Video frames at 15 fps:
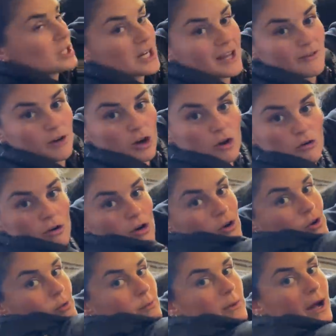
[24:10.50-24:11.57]
going to give her a
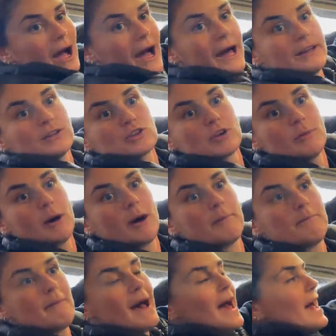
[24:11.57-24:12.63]
groom and trim her
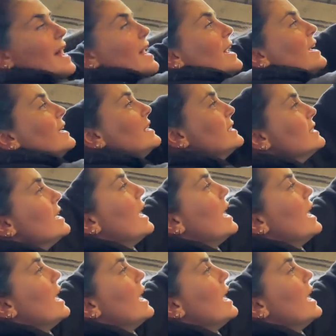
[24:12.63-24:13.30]
mane